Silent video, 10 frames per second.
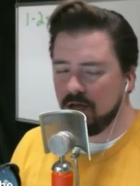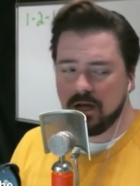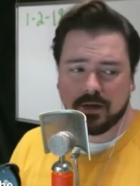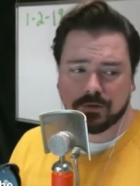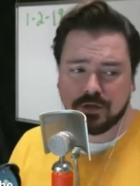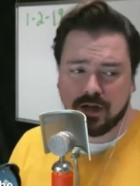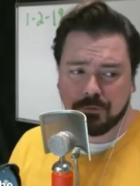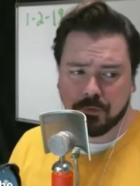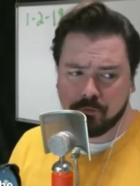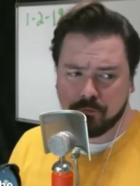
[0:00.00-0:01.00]
Again, we're
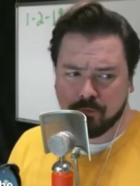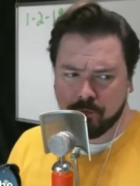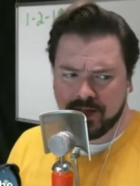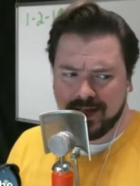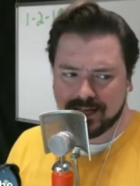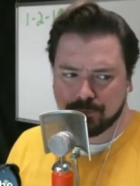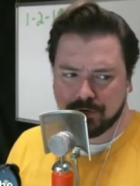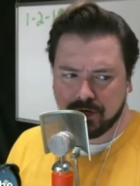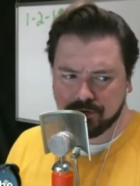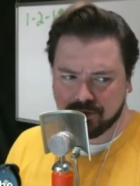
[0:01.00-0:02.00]
talking with Maria
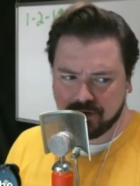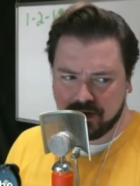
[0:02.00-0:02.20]
Espinoza,